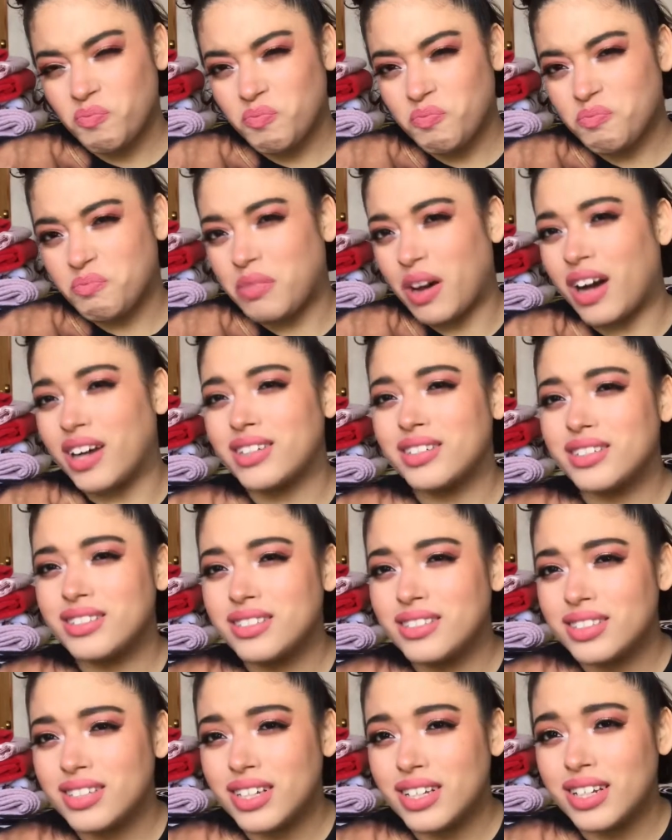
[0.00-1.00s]
bothered
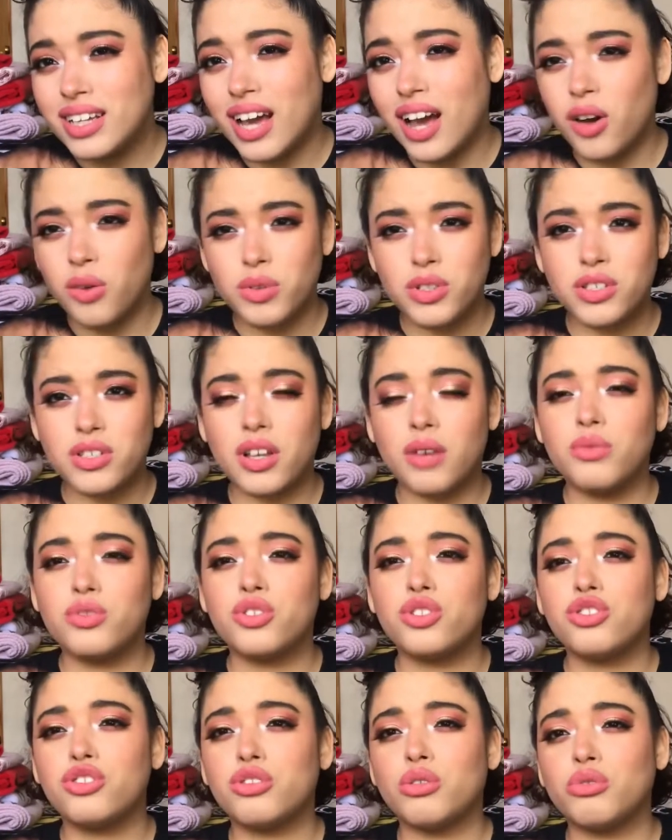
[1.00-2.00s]
to get it. I was
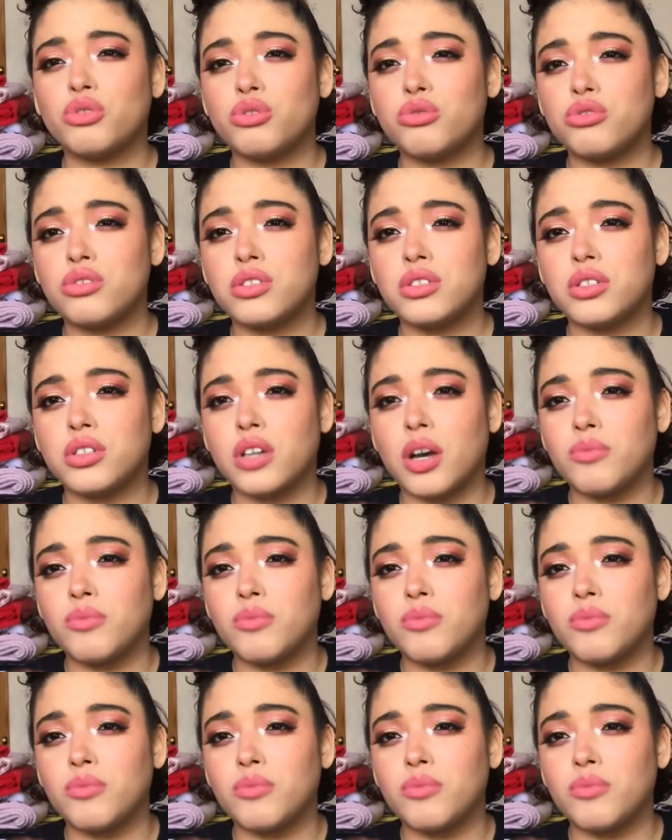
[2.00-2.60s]
just so used to.